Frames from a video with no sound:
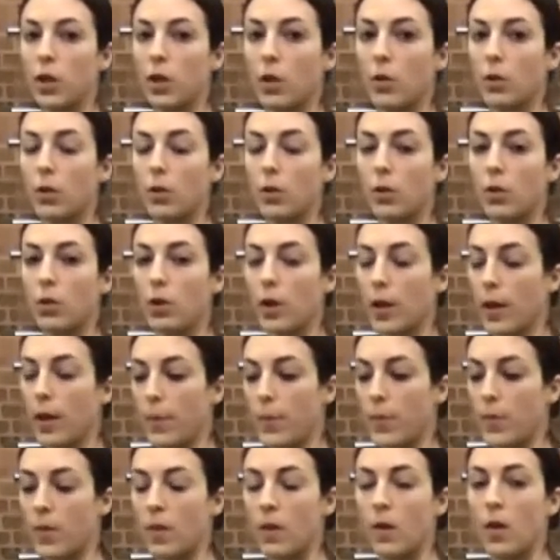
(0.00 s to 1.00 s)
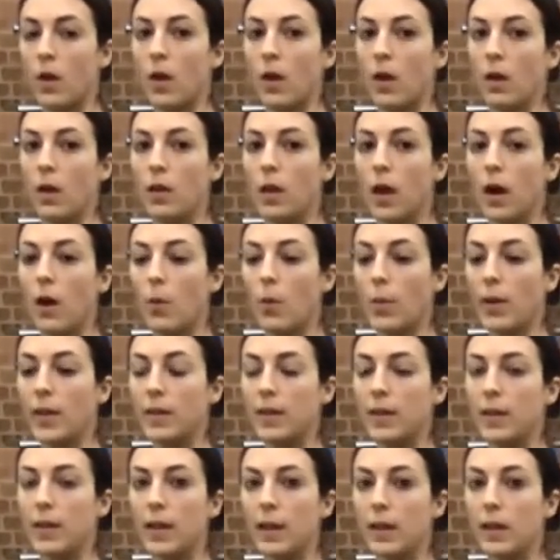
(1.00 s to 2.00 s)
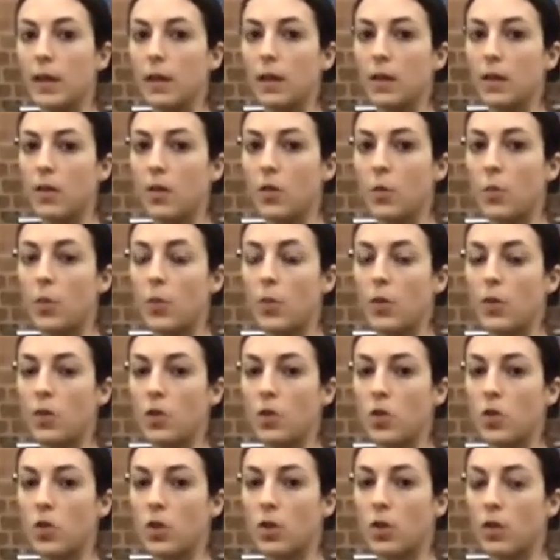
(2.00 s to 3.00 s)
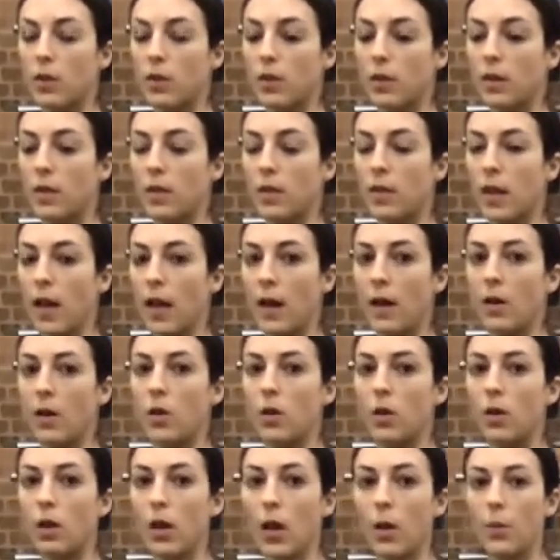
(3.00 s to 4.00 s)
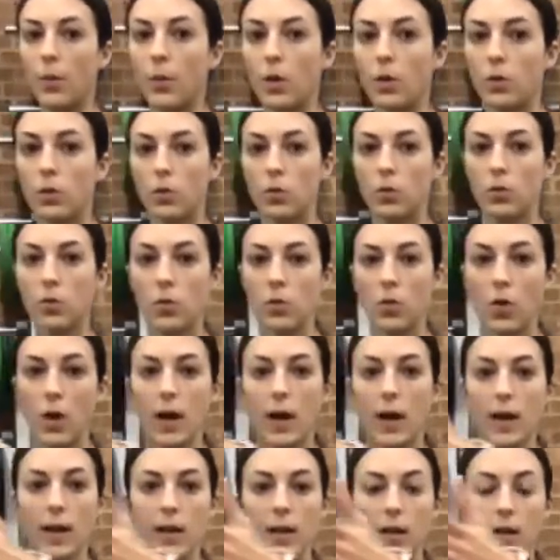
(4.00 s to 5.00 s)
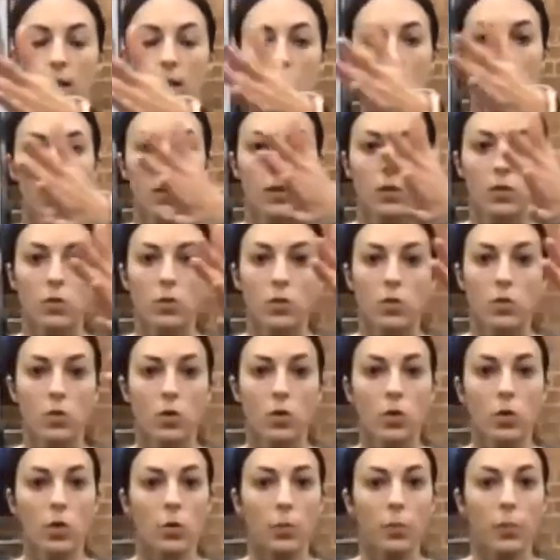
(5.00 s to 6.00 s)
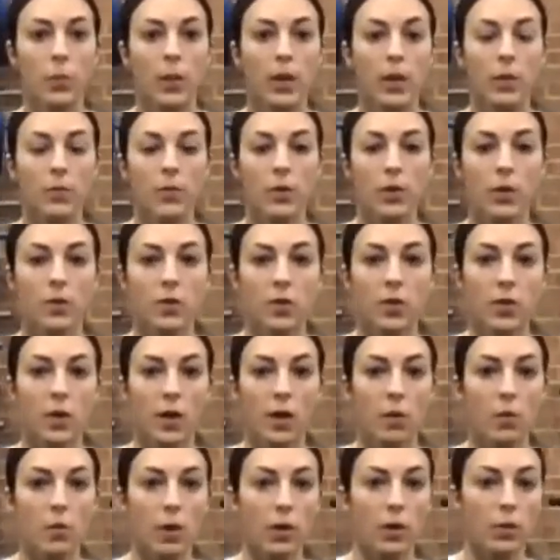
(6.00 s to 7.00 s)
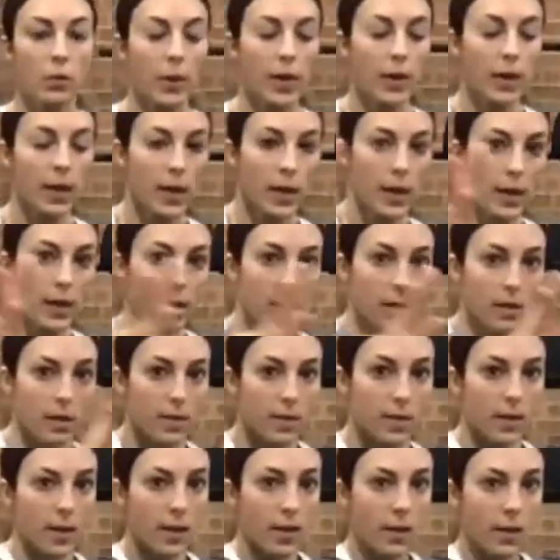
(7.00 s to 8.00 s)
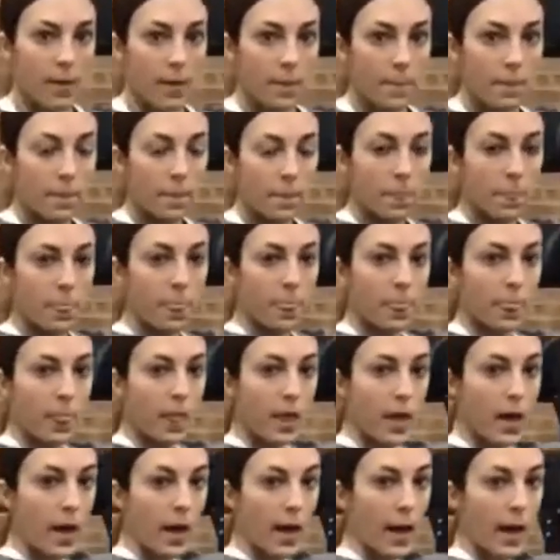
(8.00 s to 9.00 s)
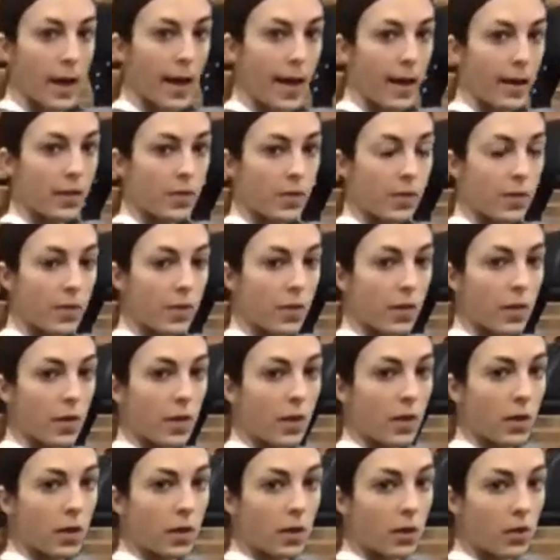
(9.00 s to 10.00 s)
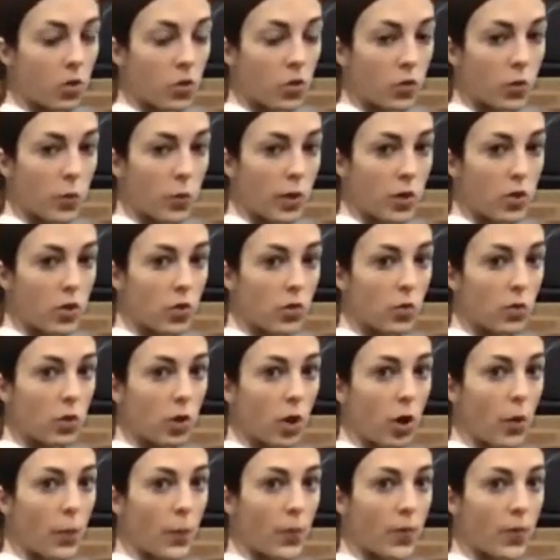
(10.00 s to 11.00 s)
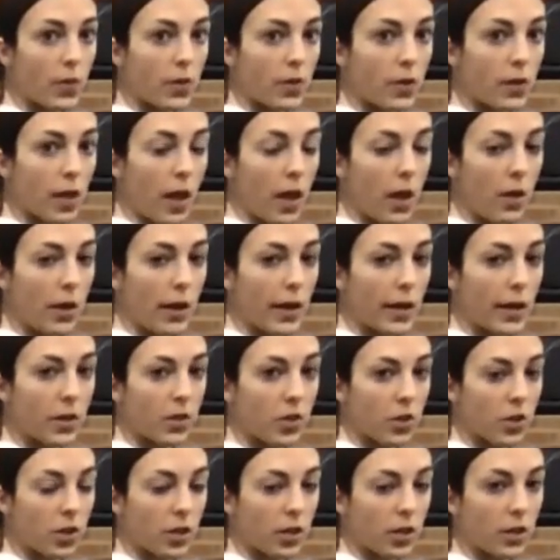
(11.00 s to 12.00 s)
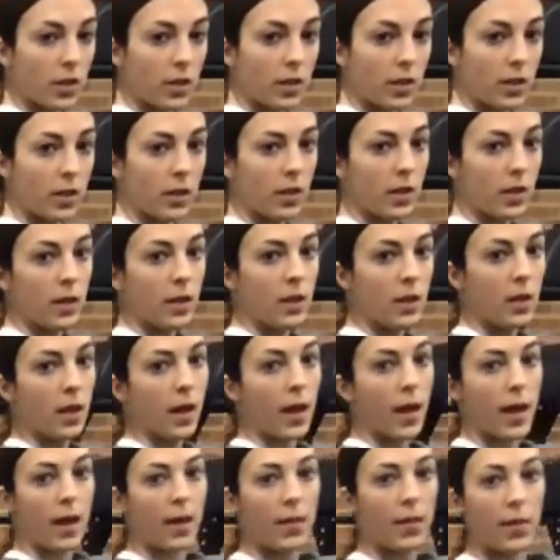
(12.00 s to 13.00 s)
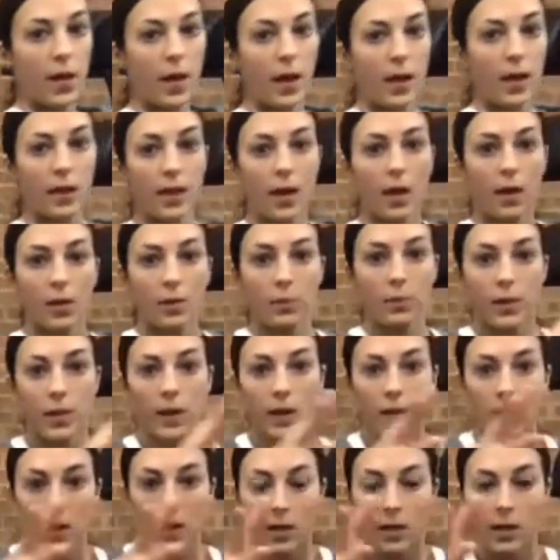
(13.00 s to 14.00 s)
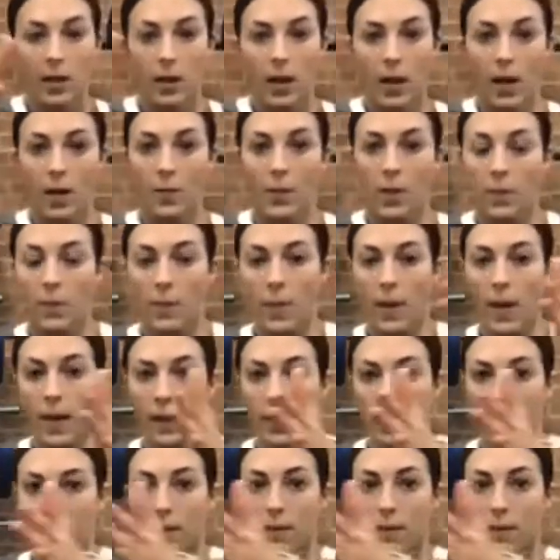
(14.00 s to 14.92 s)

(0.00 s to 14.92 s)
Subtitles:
around your hips. Now, maintaining this position, this angle, I'm going to try to pivot around my heels and switch to the opposite direction. And then I'll be coming back.